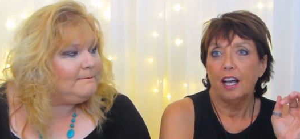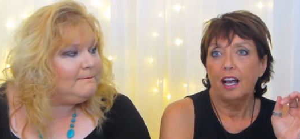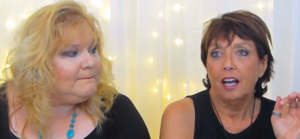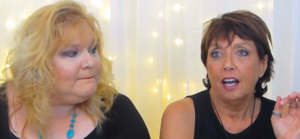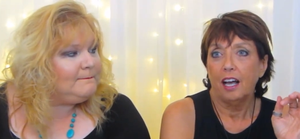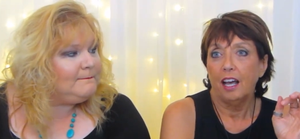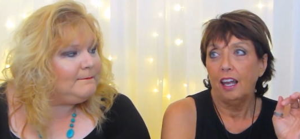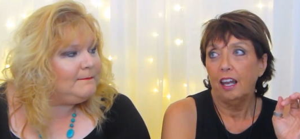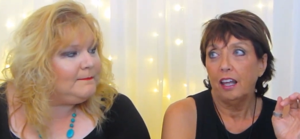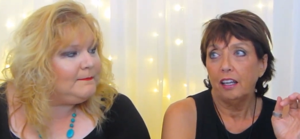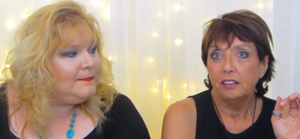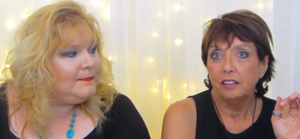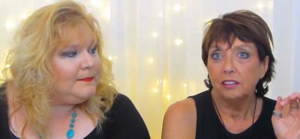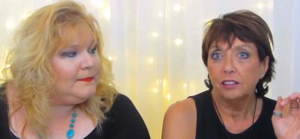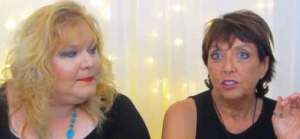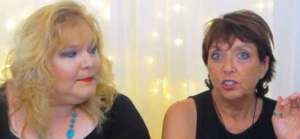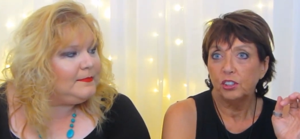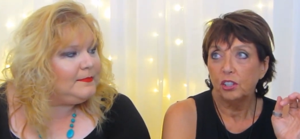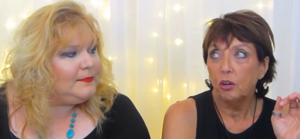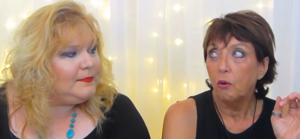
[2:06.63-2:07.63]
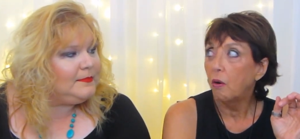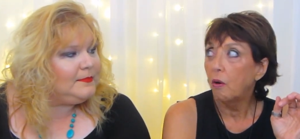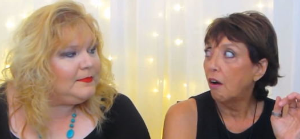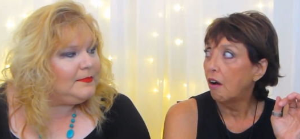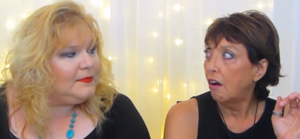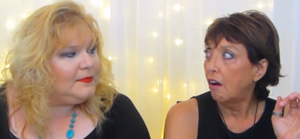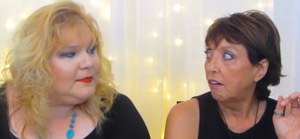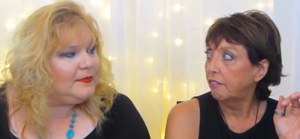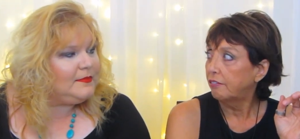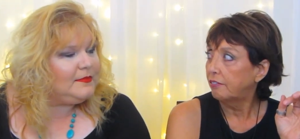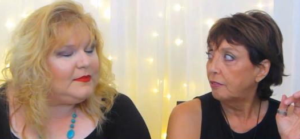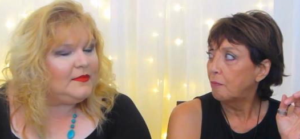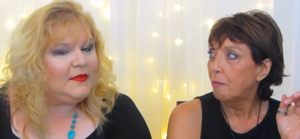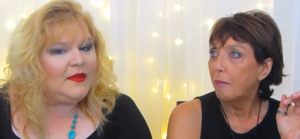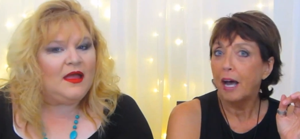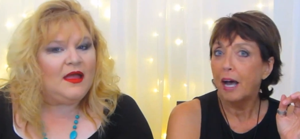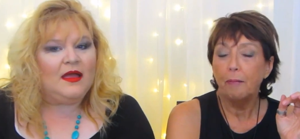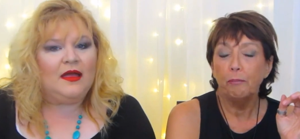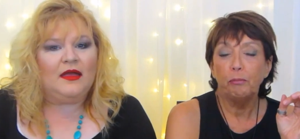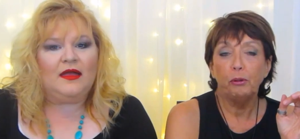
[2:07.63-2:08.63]
Speaker 1: I like to show off
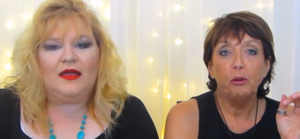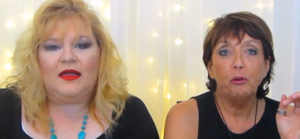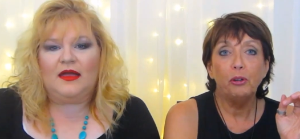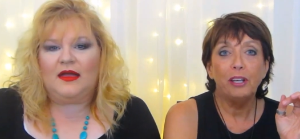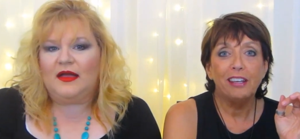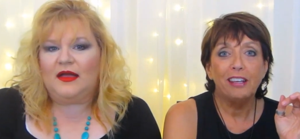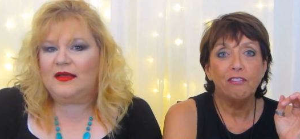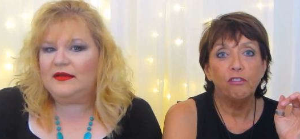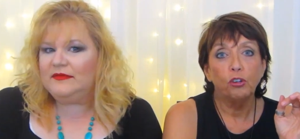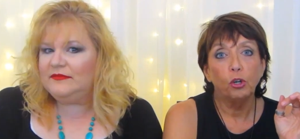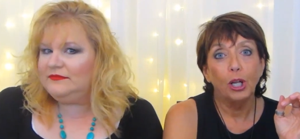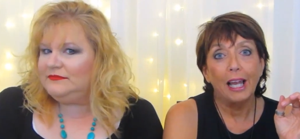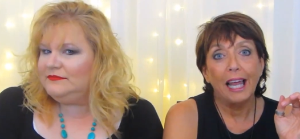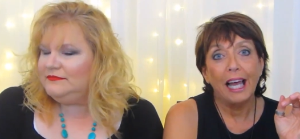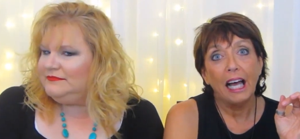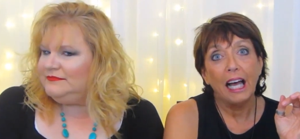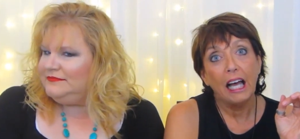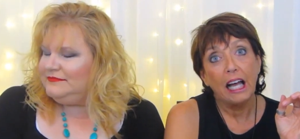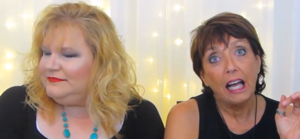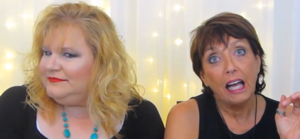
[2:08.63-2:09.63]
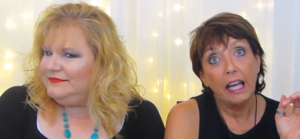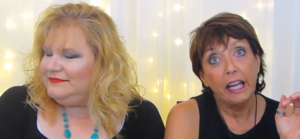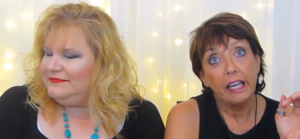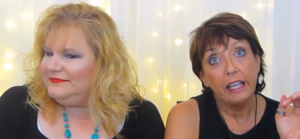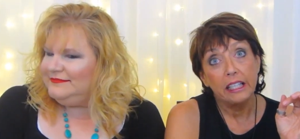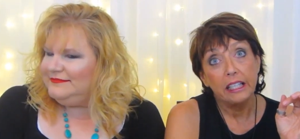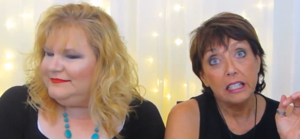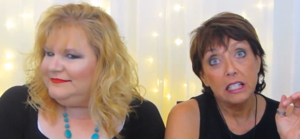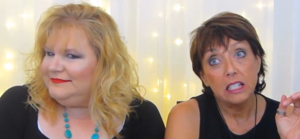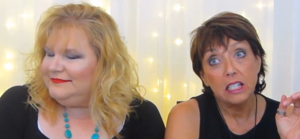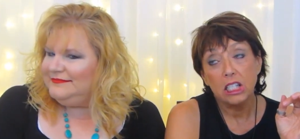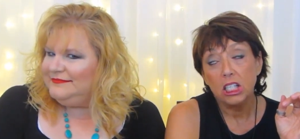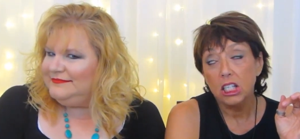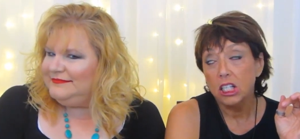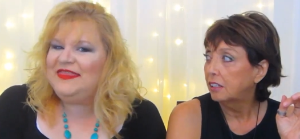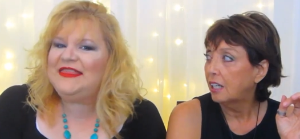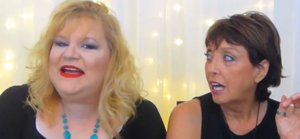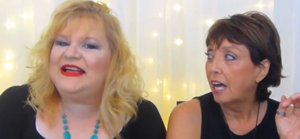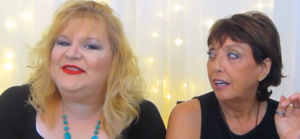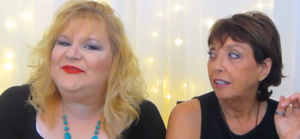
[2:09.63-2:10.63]
my beautiful eyes.
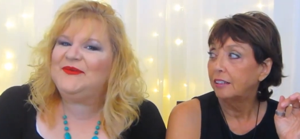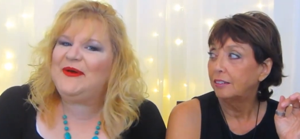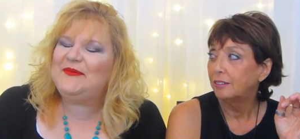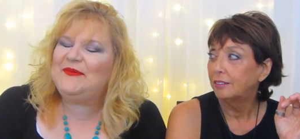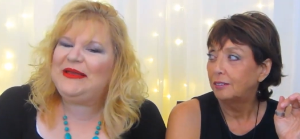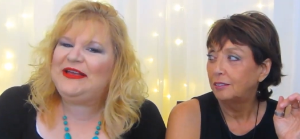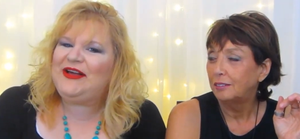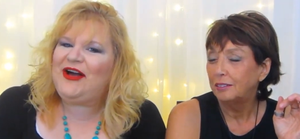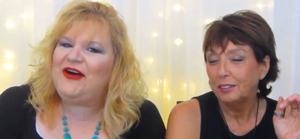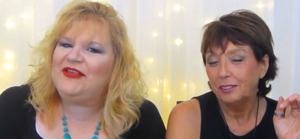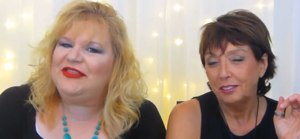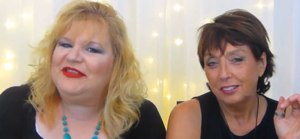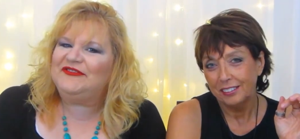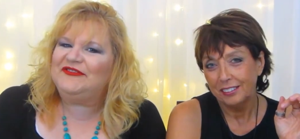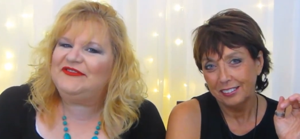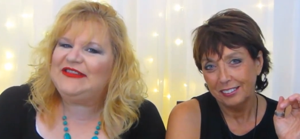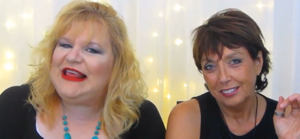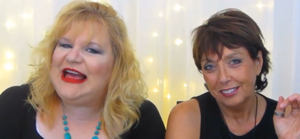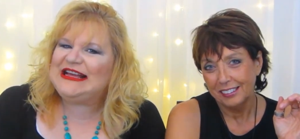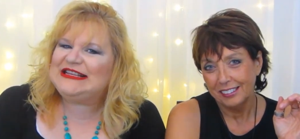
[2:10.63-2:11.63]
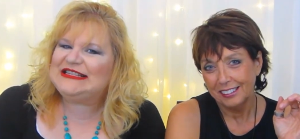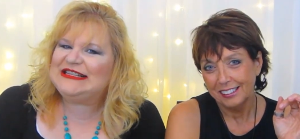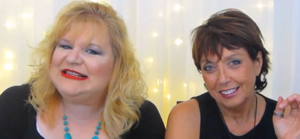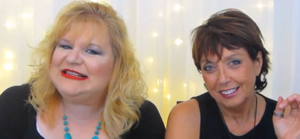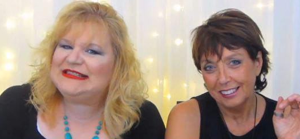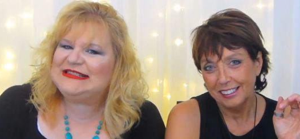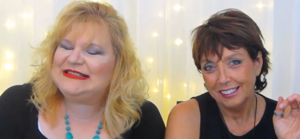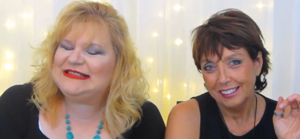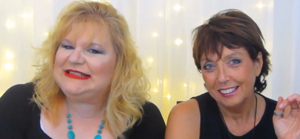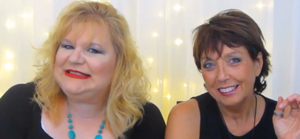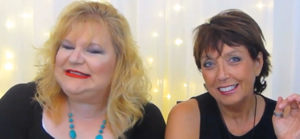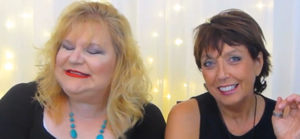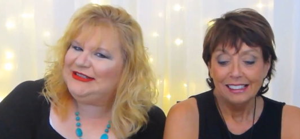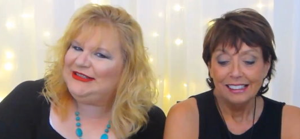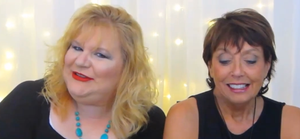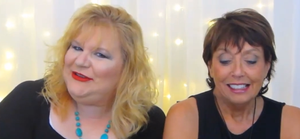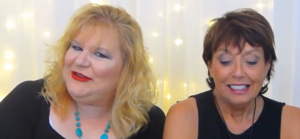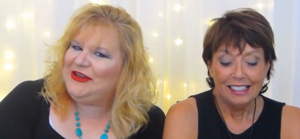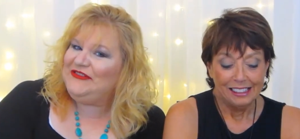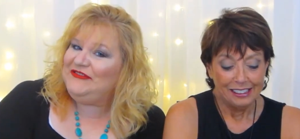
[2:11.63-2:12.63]
That's why we call them flashes, so
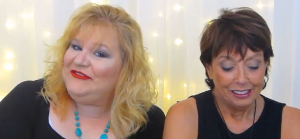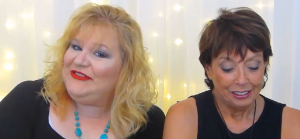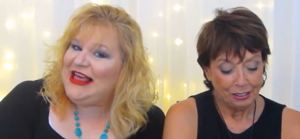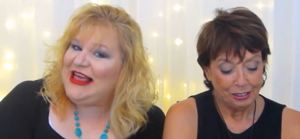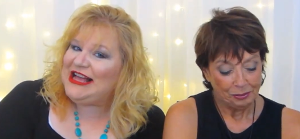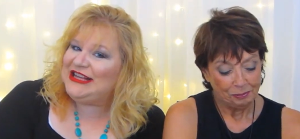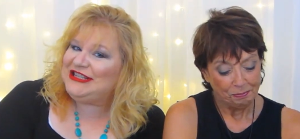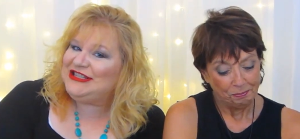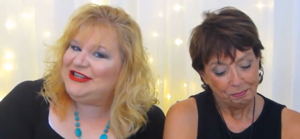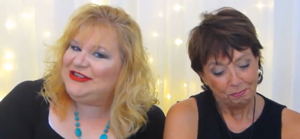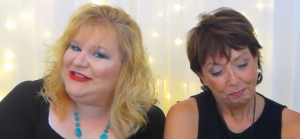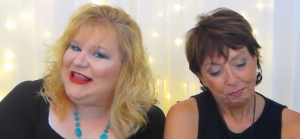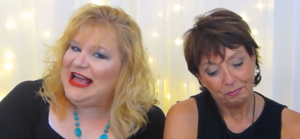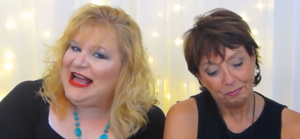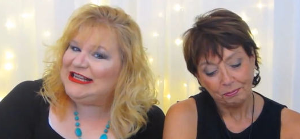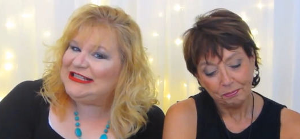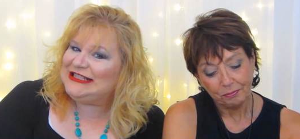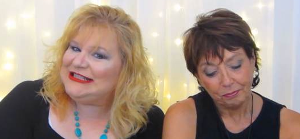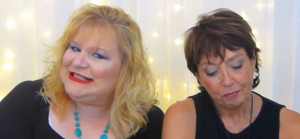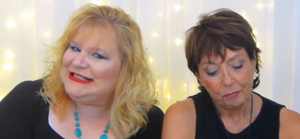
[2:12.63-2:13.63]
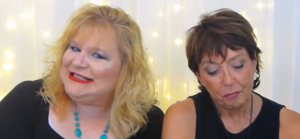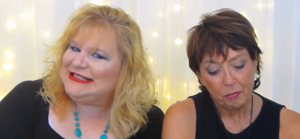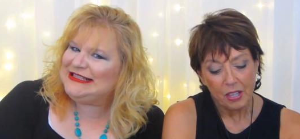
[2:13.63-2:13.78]
you can flash your lashes.